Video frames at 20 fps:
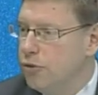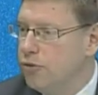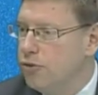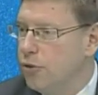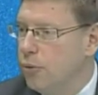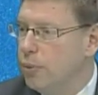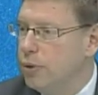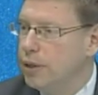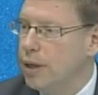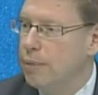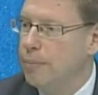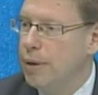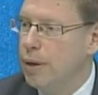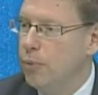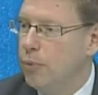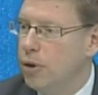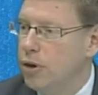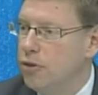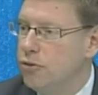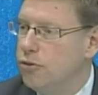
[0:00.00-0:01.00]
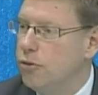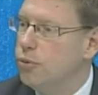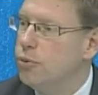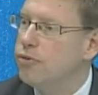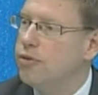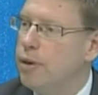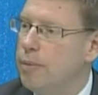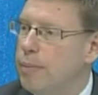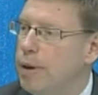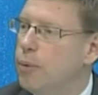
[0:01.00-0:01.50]
So what they may want to do
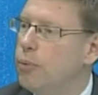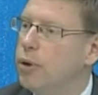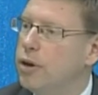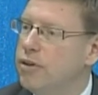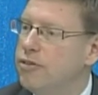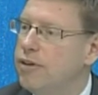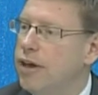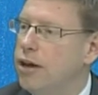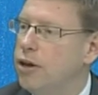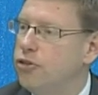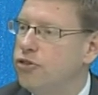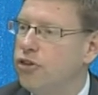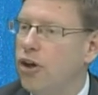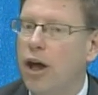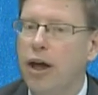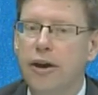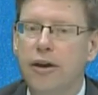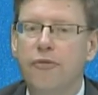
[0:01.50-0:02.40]
is they may want to take a shot and